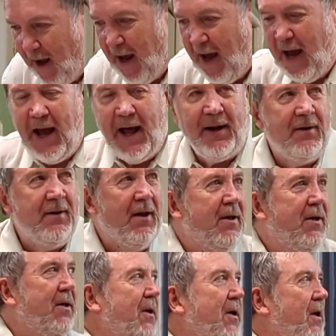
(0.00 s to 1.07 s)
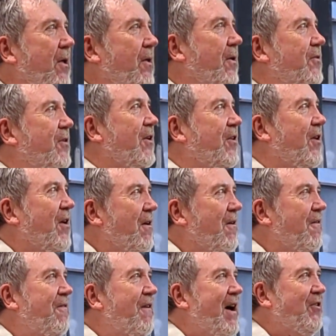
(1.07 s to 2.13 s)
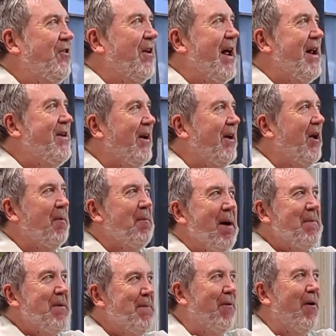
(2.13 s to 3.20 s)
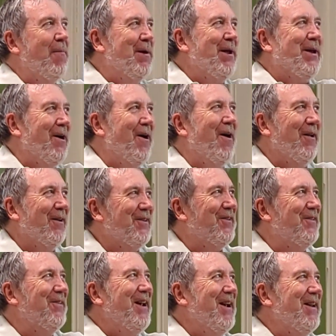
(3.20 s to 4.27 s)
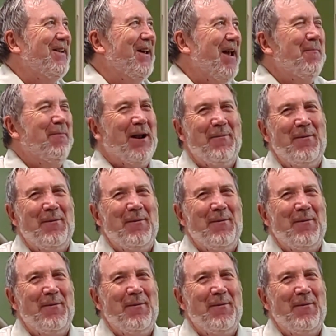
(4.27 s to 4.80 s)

And there's this fascinating little map. You probably can't see it here, but I